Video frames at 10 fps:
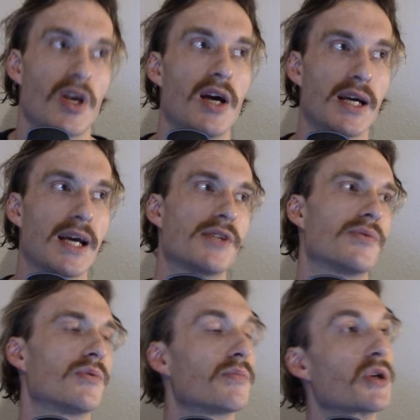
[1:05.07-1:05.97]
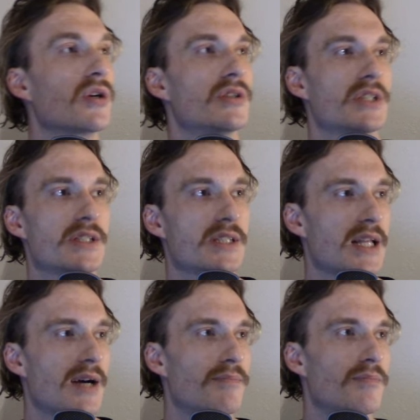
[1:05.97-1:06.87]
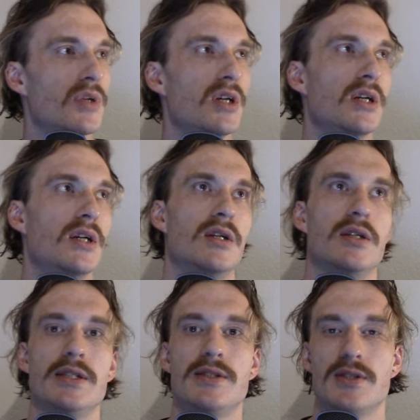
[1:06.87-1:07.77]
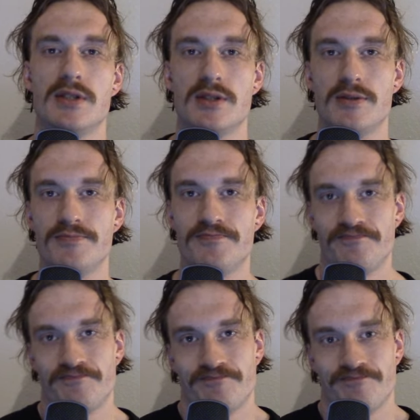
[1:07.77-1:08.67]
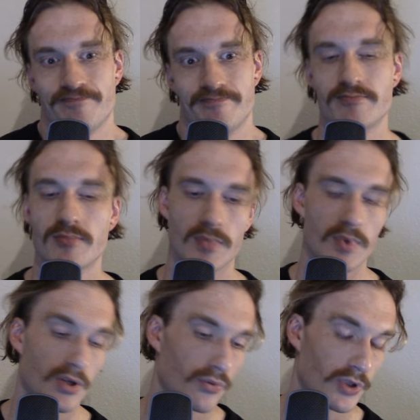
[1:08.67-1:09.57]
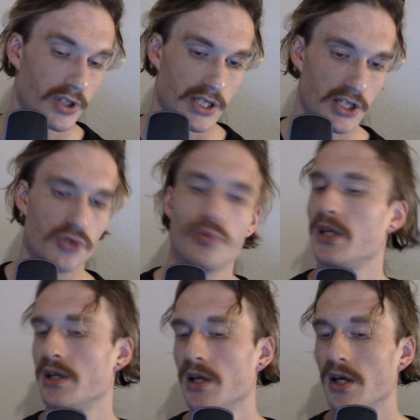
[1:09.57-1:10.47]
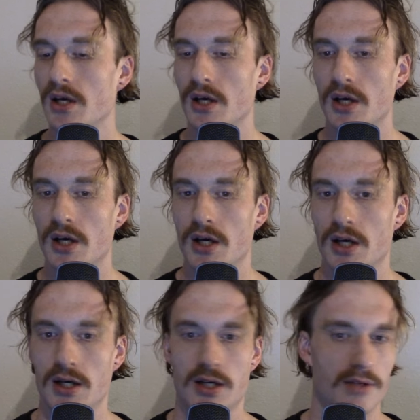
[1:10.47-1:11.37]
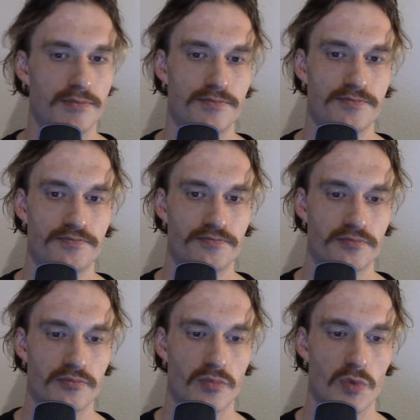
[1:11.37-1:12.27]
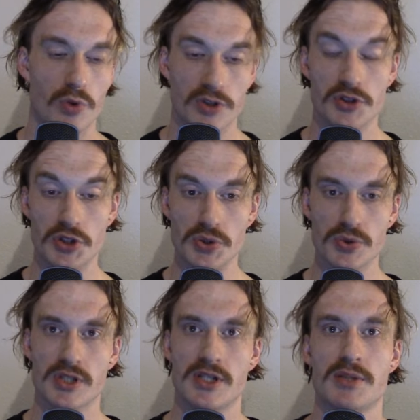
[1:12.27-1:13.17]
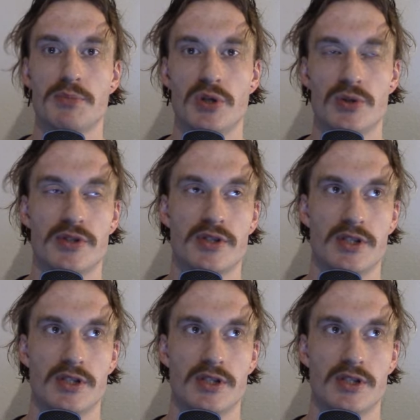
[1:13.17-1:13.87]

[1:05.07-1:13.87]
I guess, what would be called a slum. It's a word I don't really want to use, I suppose.